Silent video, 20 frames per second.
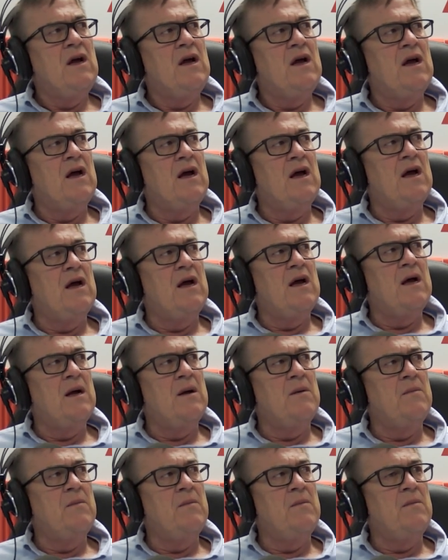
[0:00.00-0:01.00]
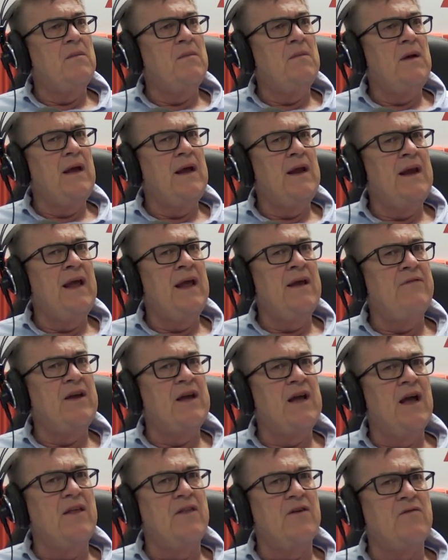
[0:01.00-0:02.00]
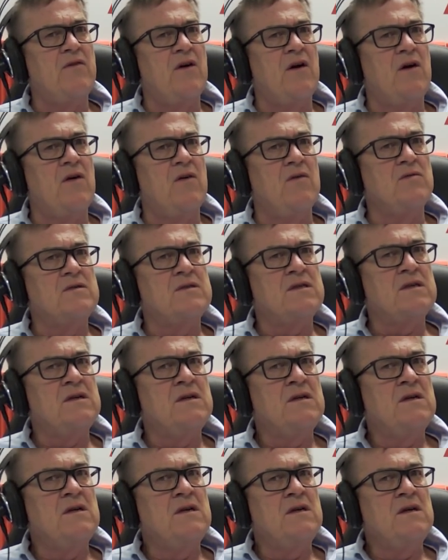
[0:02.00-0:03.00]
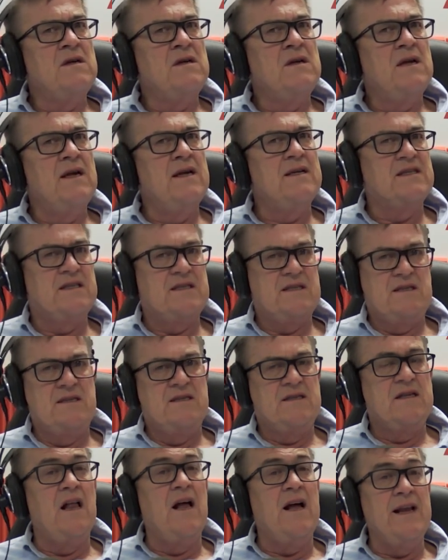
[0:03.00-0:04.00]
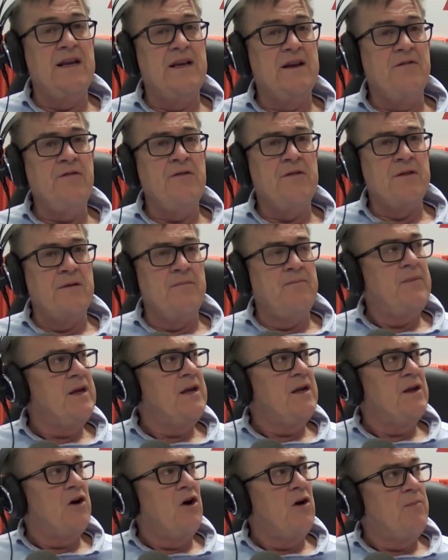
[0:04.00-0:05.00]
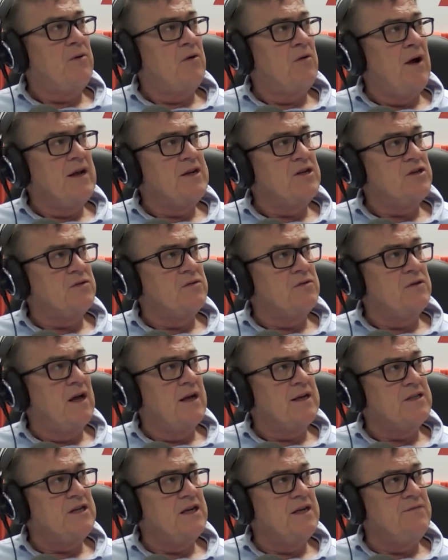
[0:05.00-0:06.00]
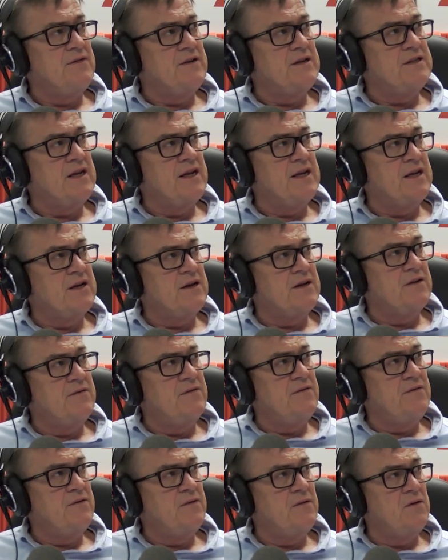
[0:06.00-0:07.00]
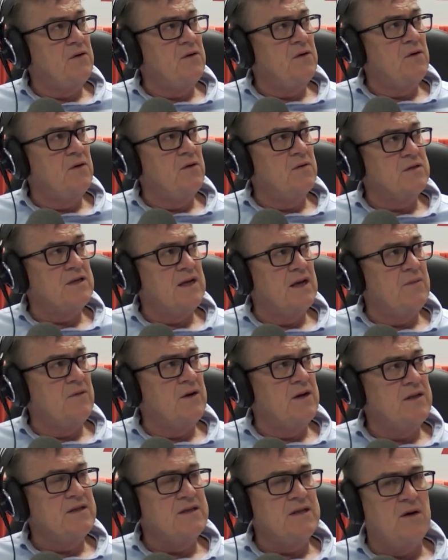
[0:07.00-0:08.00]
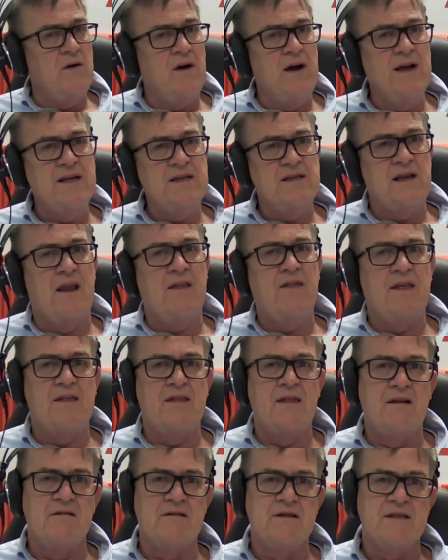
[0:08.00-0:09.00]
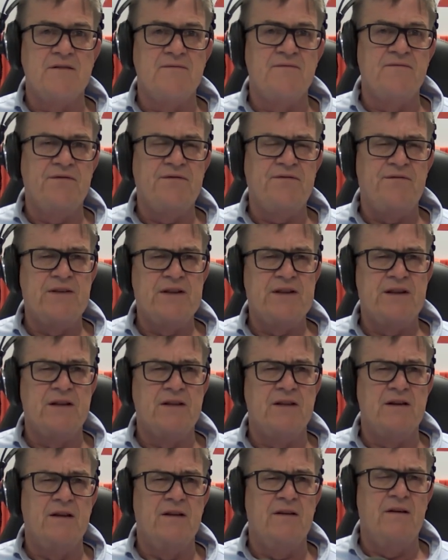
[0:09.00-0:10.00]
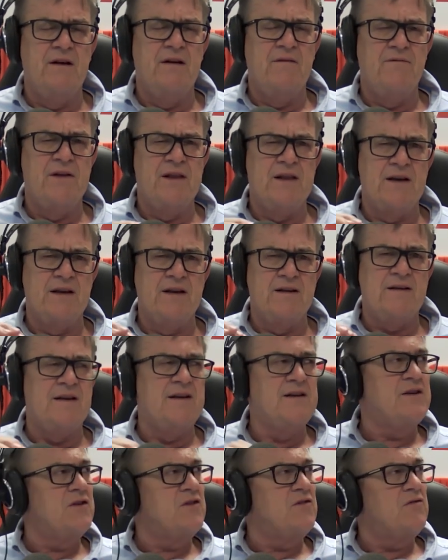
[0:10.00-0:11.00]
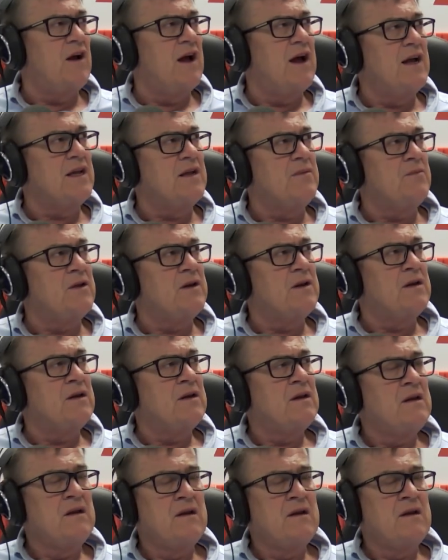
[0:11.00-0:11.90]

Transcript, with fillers: um, and having other roles is slightly different than being an operational, like chief executive or, or someone. So I actually think there is some validity to your argument.